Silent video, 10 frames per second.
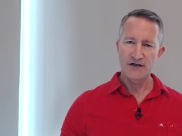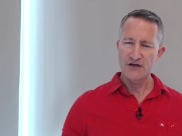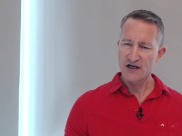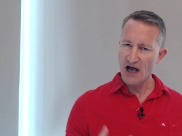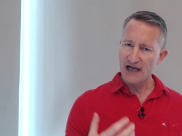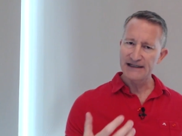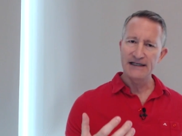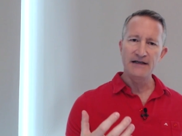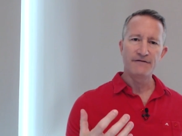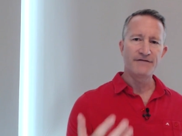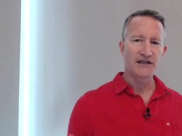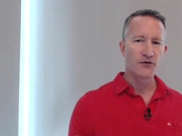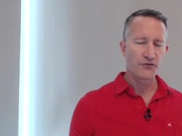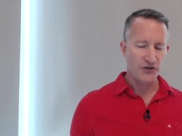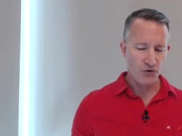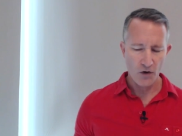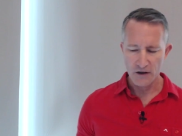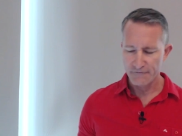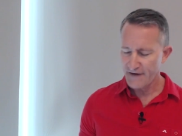like the godly fellow that you are.